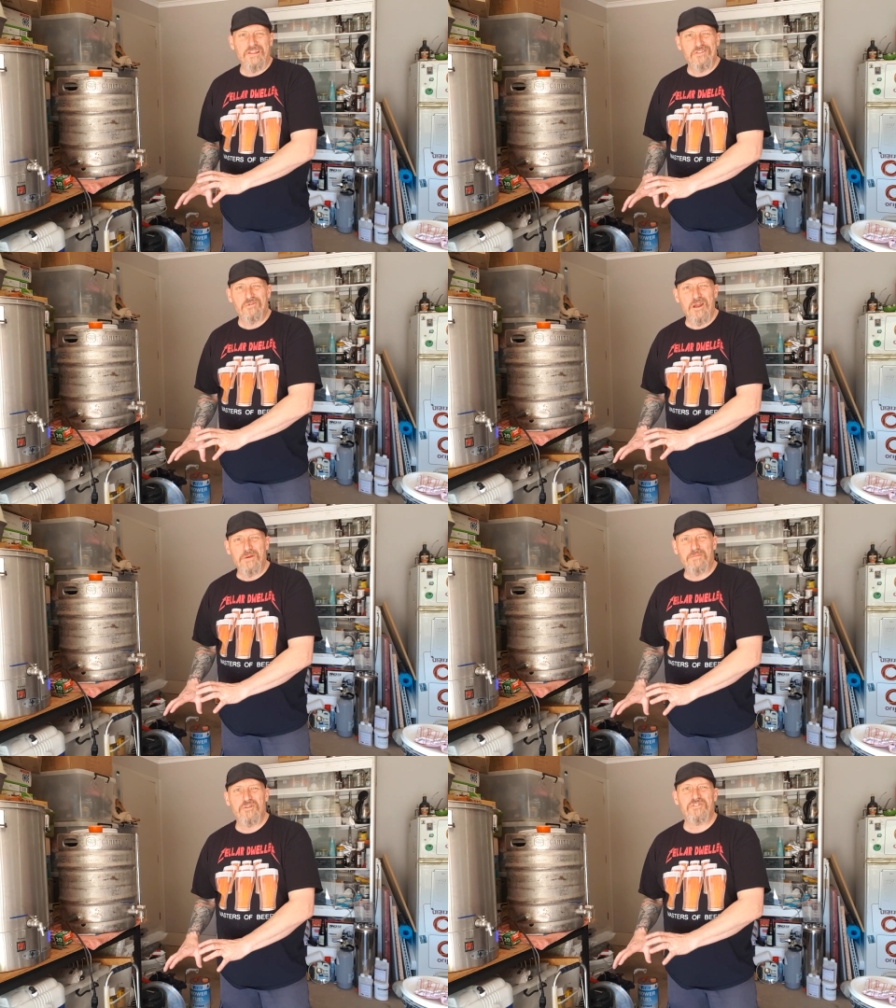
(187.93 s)
in the
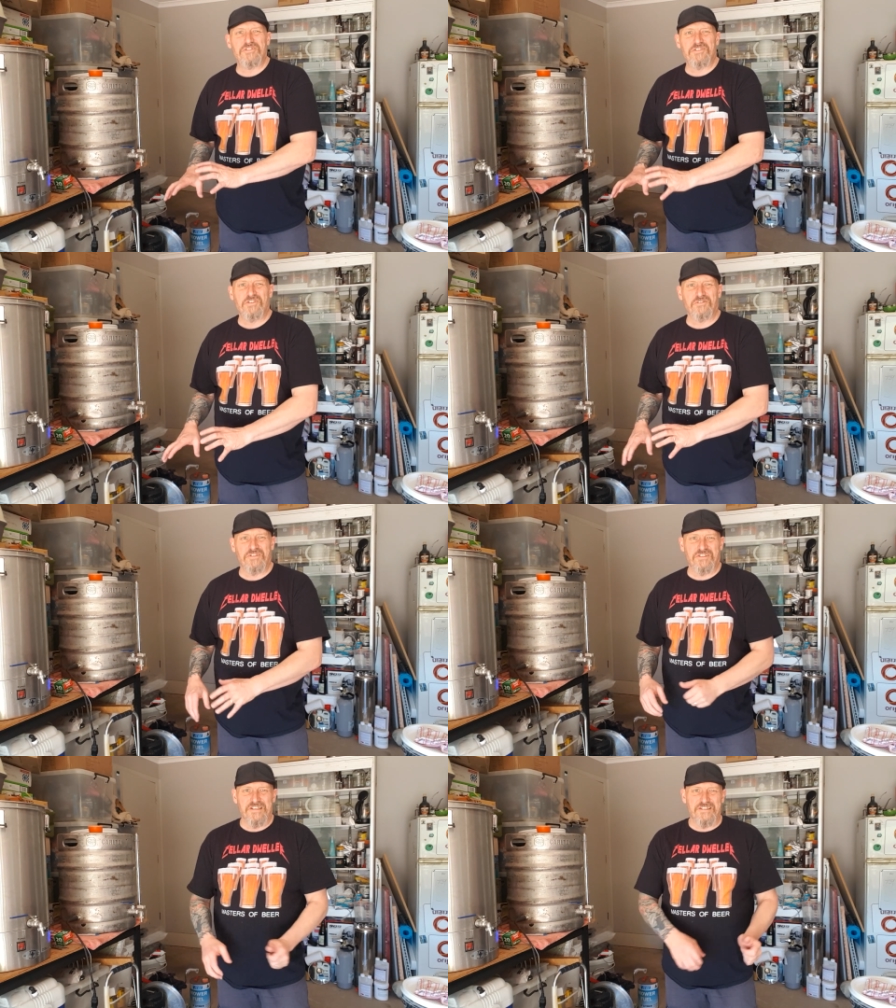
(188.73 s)
Robobrew just because
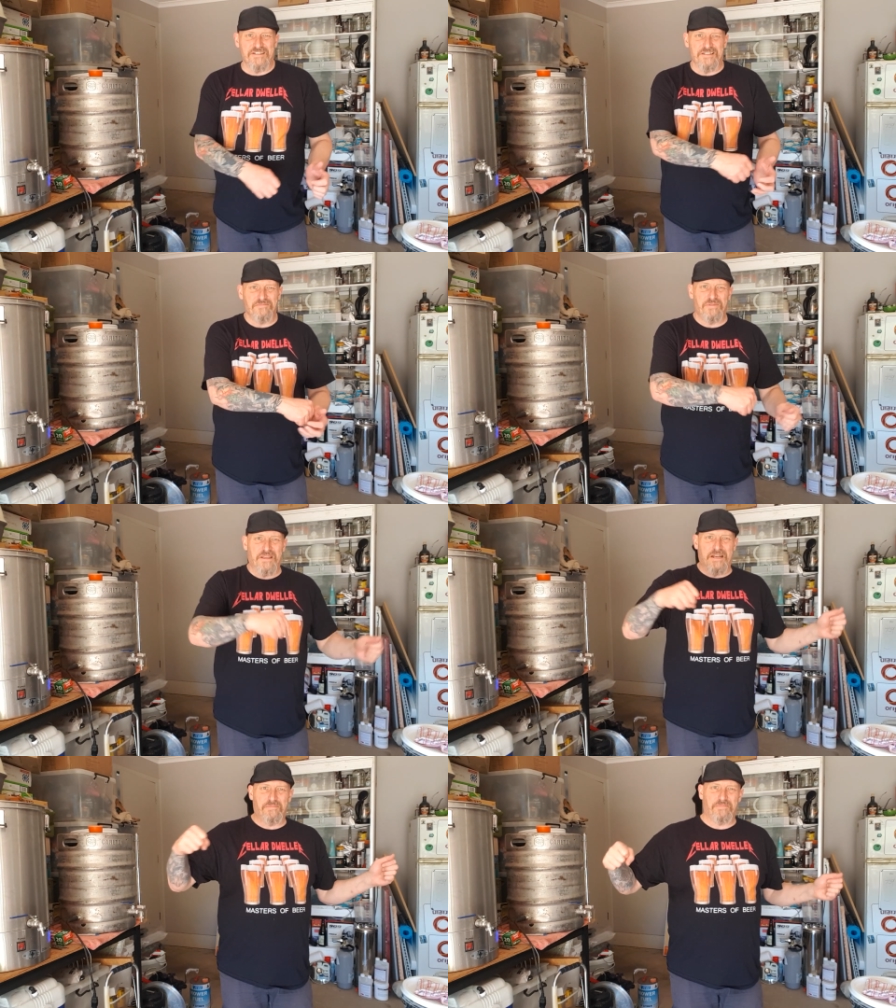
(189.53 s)
it's easier than
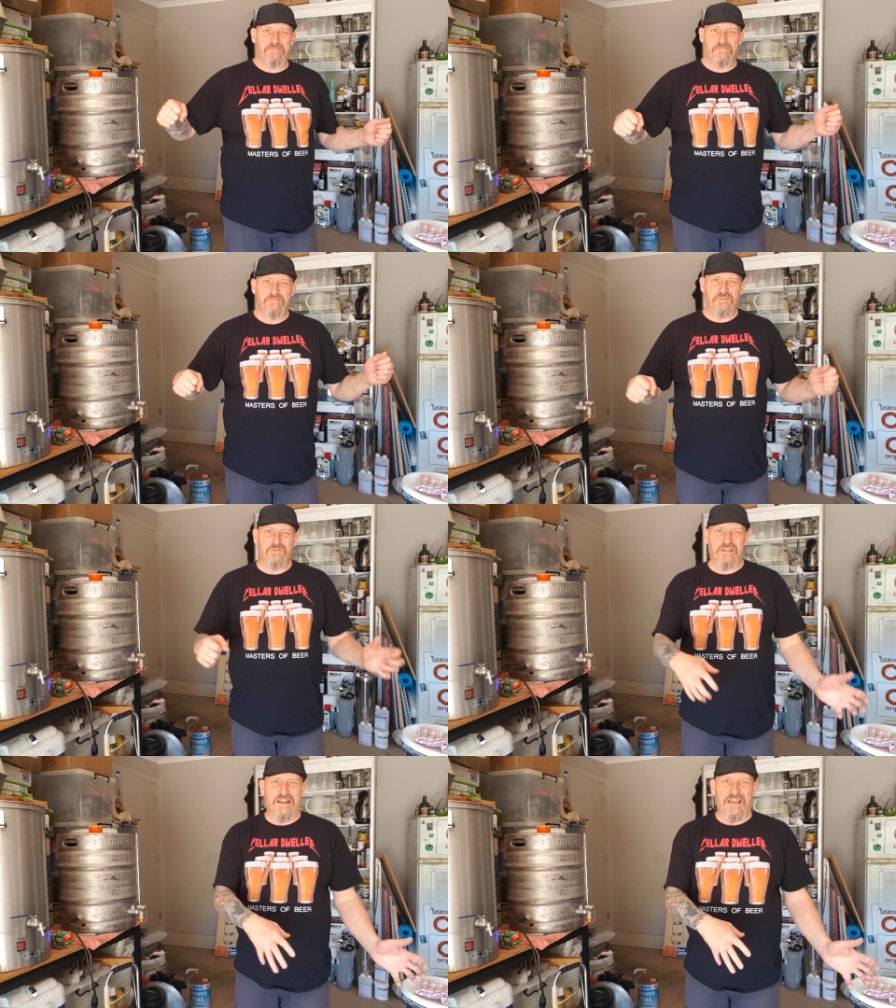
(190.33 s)
picking up doing it